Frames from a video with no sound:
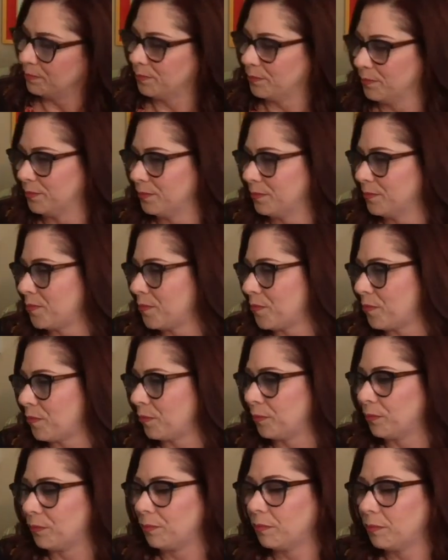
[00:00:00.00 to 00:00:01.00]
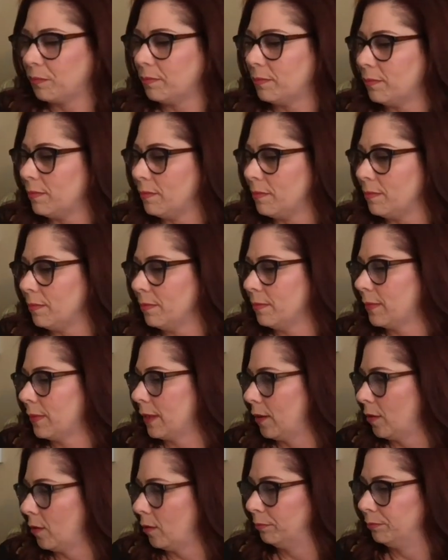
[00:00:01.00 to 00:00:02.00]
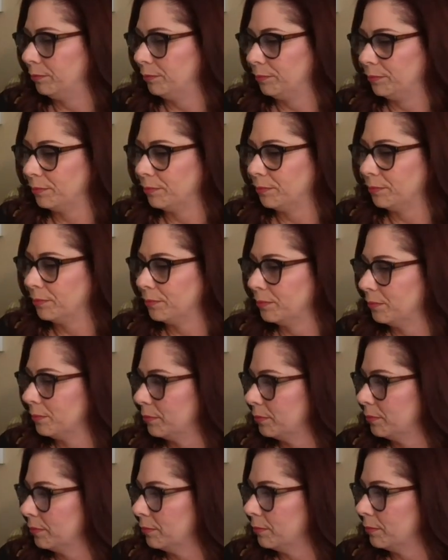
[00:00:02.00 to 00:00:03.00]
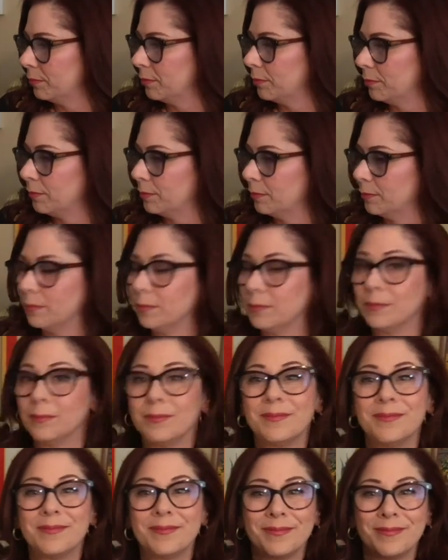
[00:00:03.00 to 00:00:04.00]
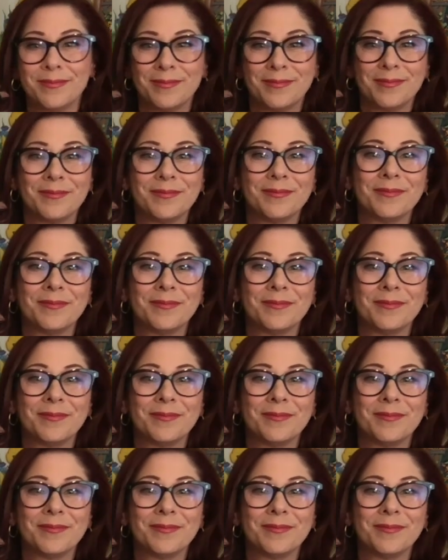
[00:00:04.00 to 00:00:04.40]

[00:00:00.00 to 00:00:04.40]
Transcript: (no one is talking)